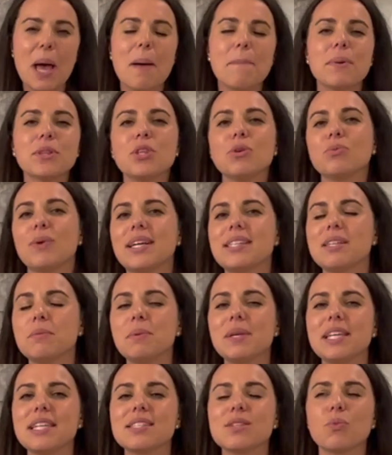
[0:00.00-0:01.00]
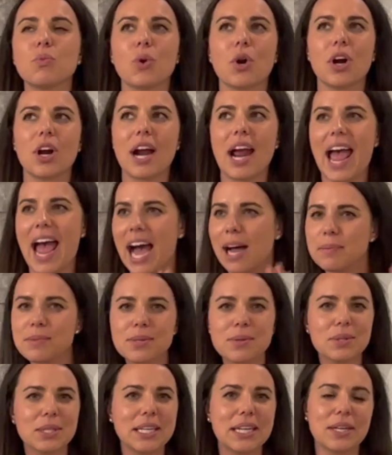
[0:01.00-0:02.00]
but the recipes were
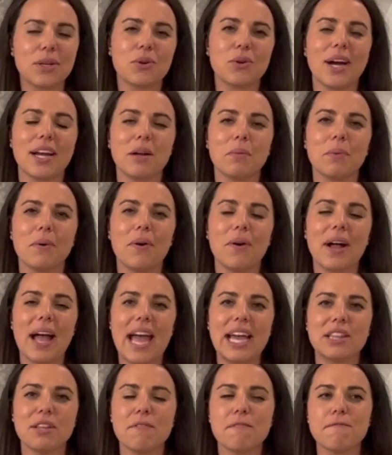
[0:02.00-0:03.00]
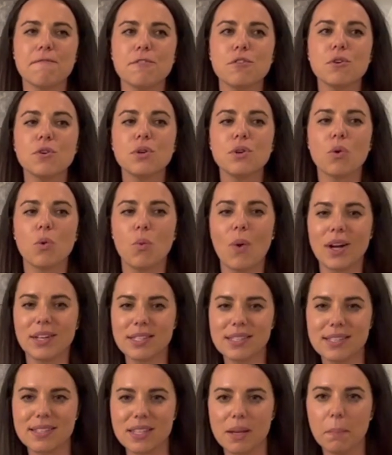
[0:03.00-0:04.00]
absolutely incredible, and the food, while
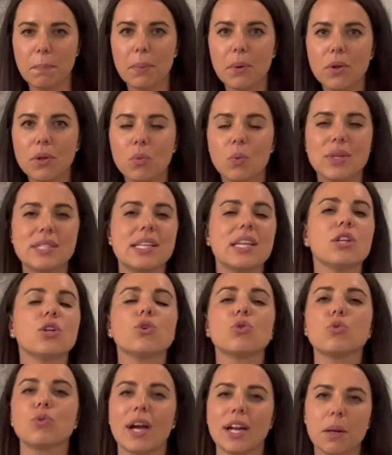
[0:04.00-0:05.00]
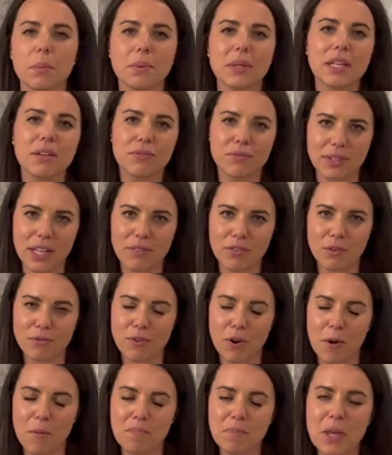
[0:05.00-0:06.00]
simple, was incredibly
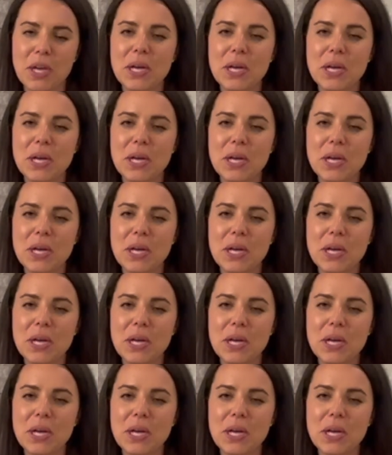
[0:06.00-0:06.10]
flavorful.